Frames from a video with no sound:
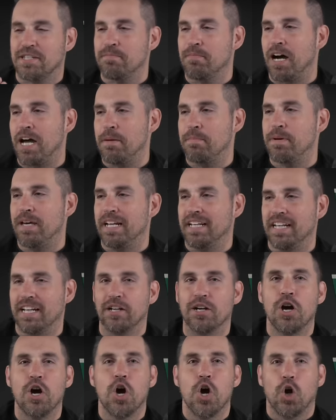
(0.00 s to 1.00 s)
in my
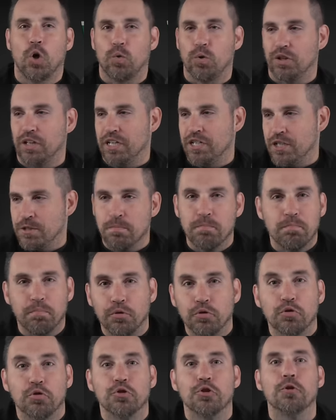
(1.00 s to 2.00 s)
opinion, really just
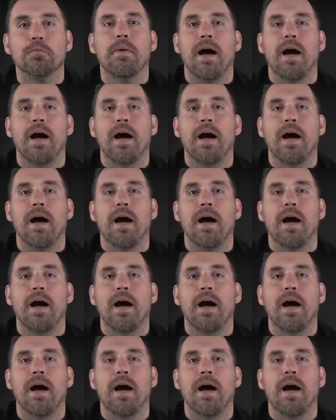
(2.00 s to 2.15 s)
blew